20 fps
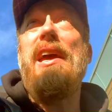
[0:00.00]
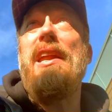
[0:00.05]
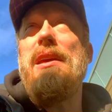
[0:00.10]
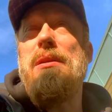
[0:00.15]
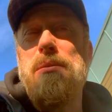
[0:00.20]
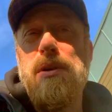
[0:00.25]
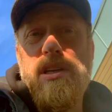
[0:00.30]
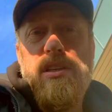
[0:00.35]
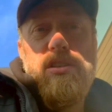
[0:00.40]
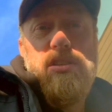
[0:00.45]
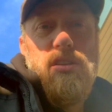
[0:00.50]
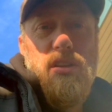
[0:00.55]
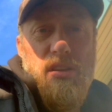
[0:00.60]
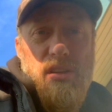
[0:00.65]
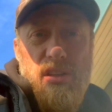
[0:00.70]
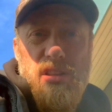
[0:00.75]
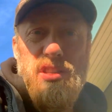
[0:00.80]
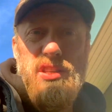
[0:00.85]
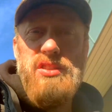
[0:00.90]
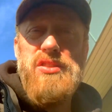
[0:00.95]
getting
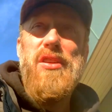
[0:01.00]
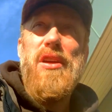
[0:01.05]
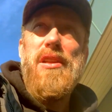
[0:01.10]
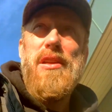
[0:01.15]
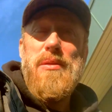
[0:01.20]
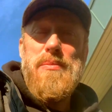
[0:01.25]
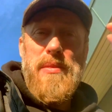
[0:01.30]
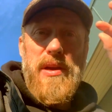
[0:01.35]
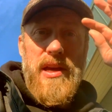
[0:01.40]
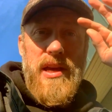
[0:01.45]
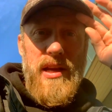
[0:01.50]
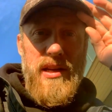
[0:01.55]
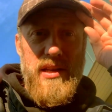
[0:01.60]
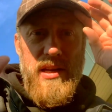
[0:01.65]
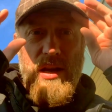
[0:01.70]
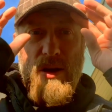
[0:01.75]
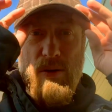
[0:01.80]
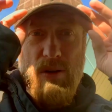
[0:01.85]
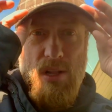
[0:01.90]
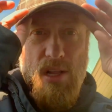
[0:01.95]
the sun in my
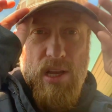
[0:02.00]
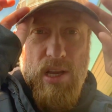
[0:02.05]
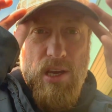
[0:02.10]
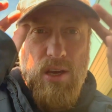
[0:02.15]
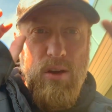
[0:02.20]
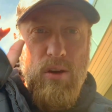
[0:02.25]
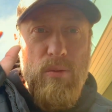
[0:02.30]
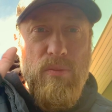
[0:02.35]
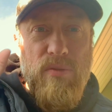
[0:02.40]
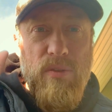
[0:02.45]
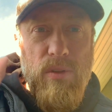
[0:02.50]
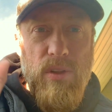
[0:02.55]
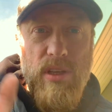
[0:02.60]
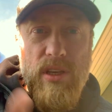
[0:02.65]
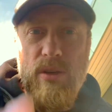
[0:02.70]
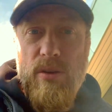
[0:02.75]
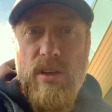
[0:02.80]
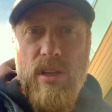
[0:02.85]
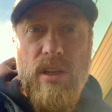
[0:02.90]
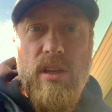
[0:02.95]
head now.
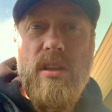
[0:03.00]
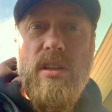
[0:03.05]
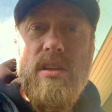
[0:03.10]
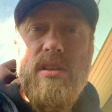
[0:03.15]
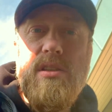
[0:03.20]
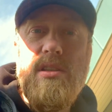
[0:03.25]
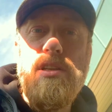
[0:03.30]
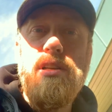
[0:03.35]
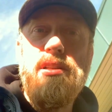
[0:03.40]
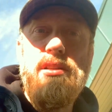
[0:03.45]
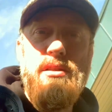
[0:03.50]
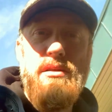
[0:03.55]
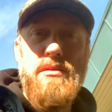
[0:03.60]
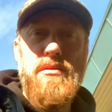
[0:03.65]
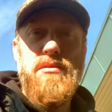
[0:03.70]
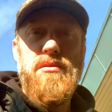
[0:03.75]
Hopefully you can still